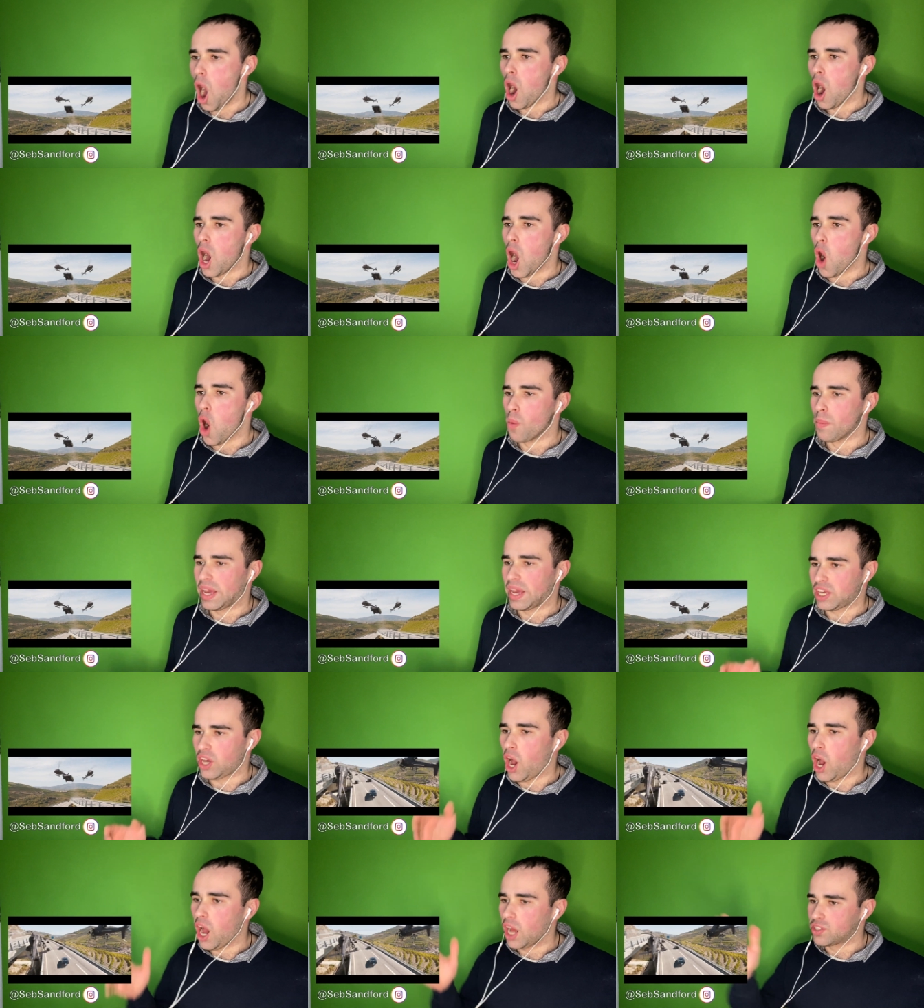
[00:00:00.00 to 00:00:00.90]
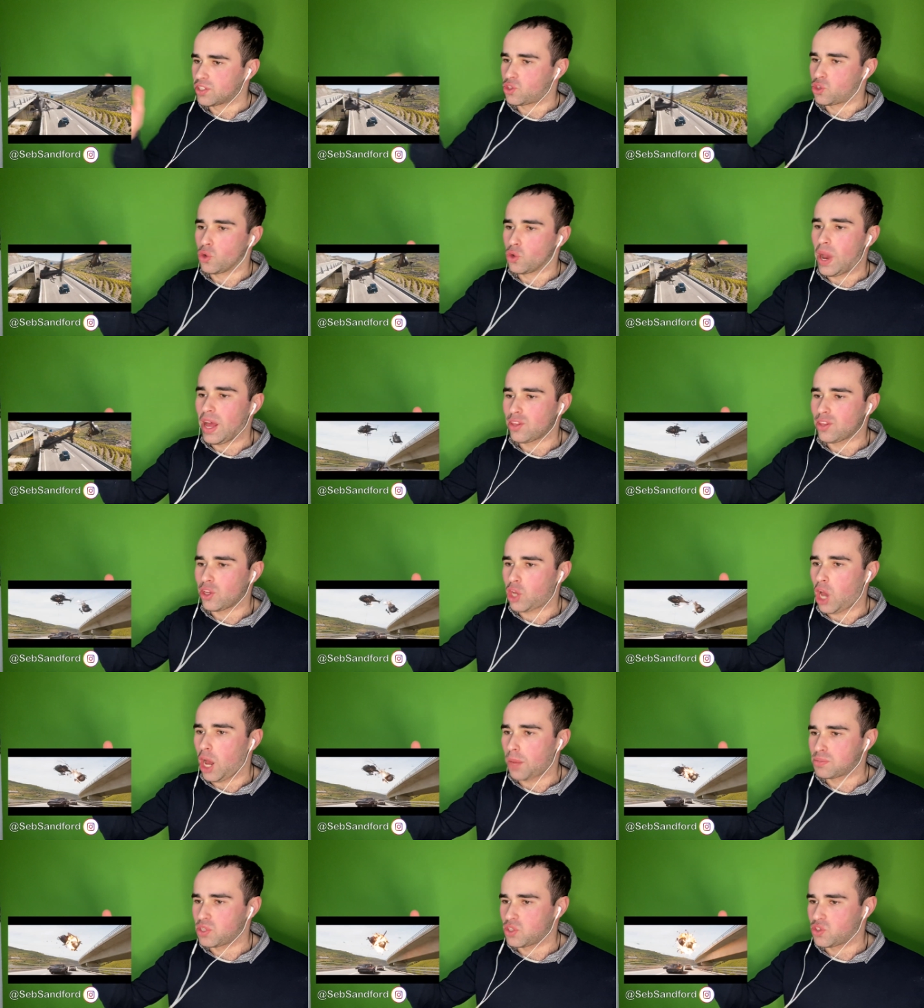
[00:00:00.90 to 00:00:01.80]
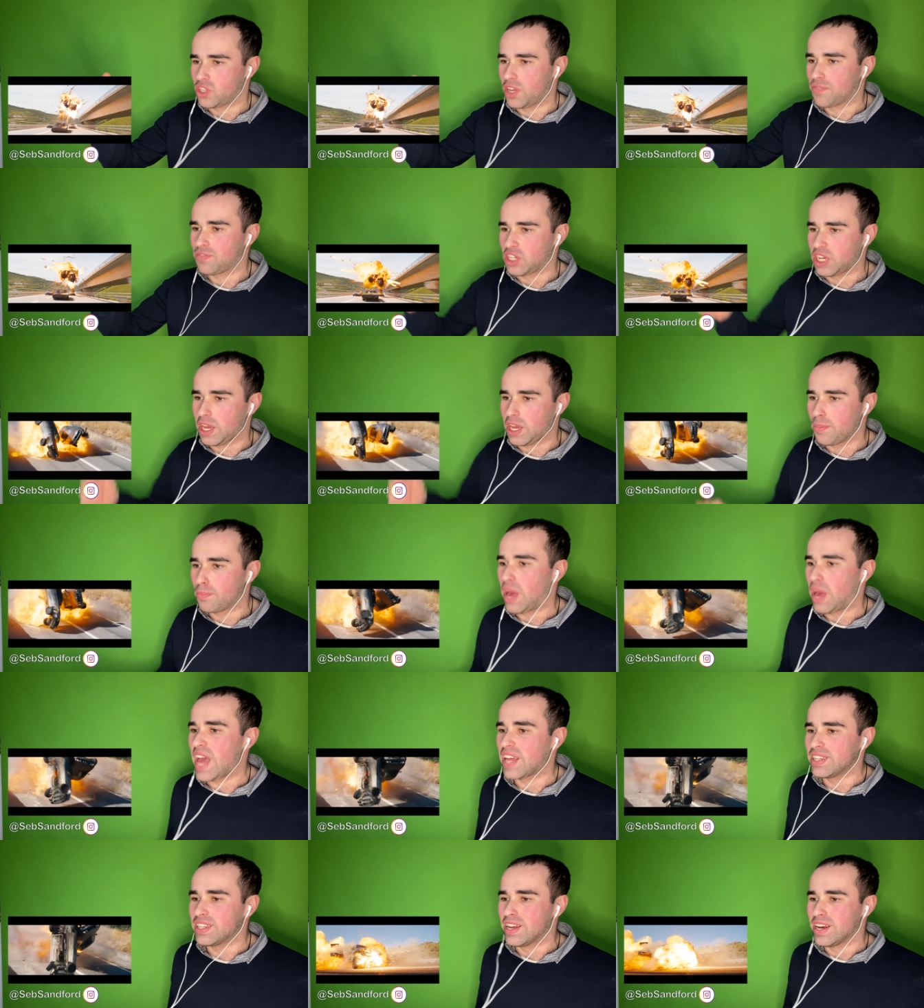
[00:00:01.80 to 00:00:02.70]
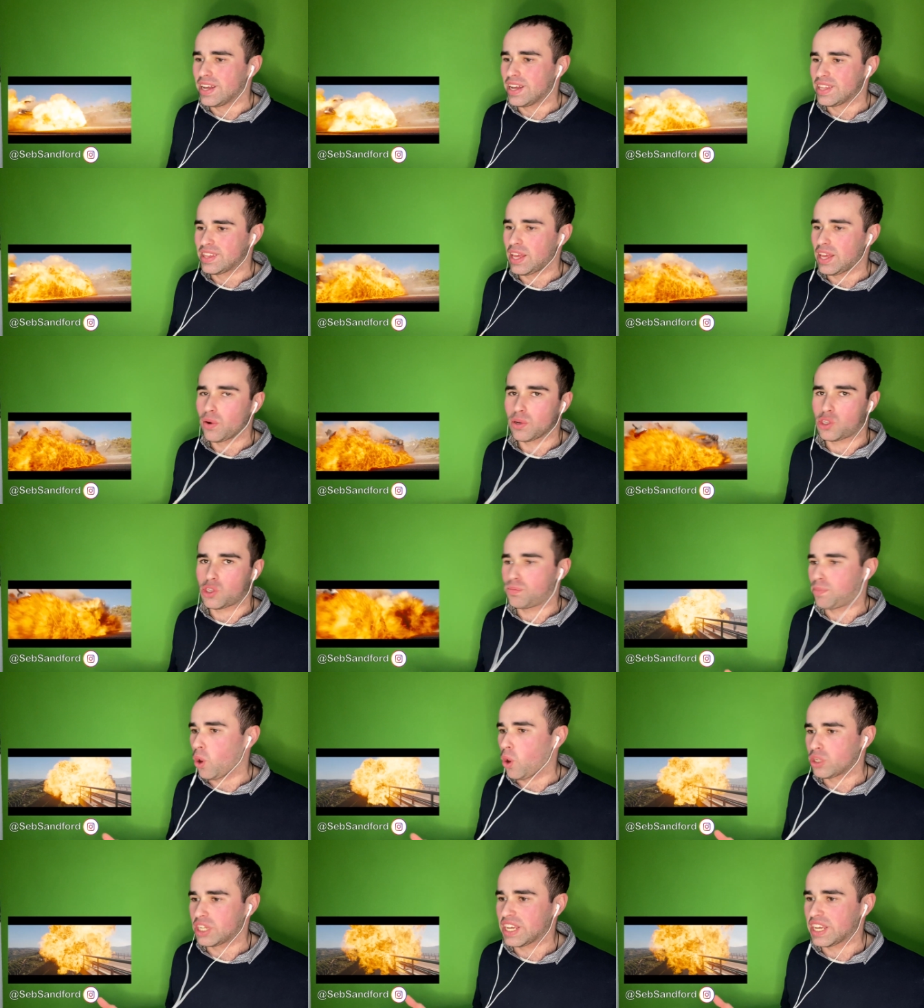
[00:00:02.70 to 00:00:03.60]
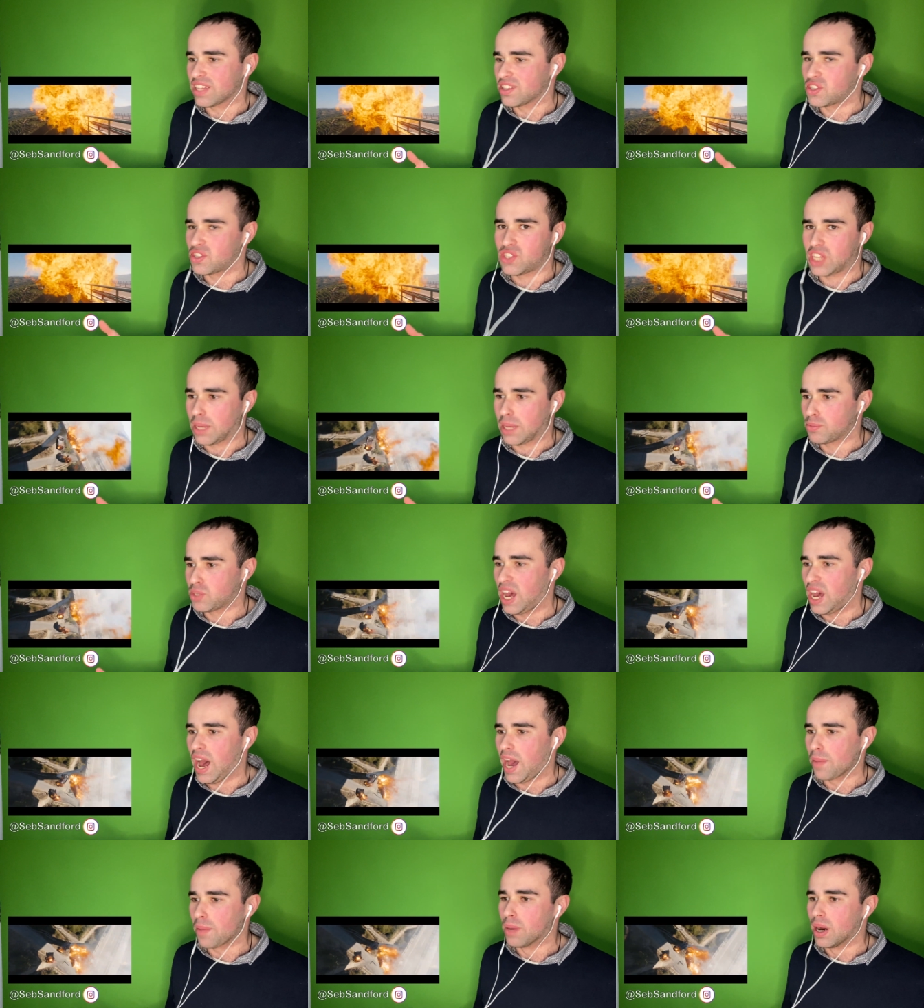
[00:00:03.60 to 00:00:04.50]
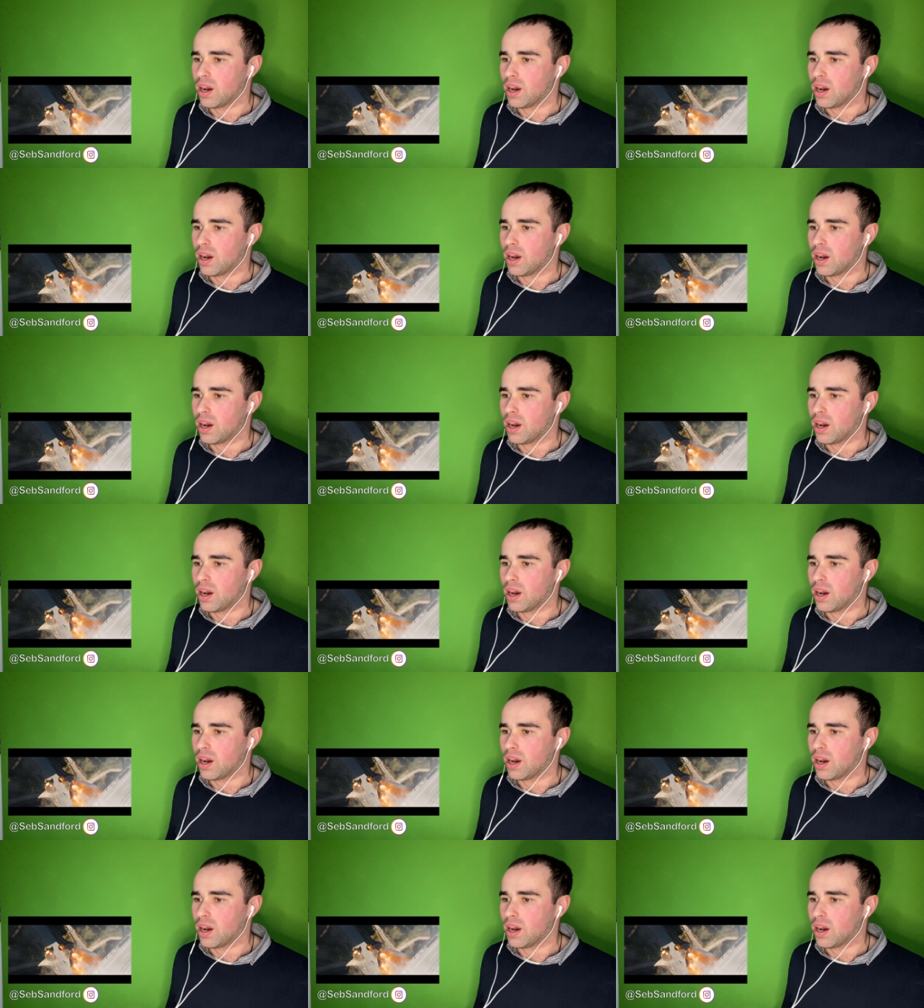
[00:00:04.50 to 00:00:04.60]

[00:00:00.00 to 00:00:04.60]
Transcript: Oh my god, two helicopters lifting him, and they're exploding at the same time!